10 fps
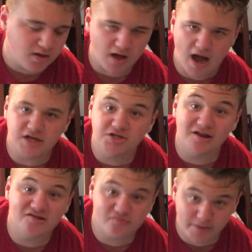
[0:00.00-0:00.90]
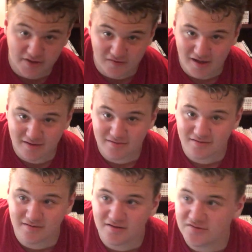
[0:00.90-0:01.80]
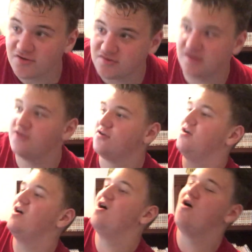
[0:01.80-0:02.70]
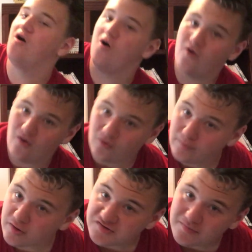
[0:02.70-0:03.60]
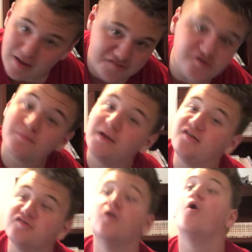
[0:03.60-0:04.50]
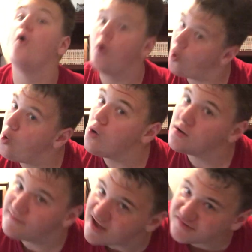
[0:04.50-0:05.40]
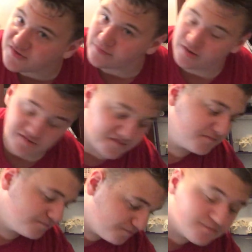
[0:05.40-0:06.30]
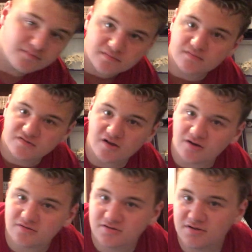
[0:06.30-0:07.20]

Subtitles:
I should explain that. So, it's either almost a masterpiece or a masterpiece. So,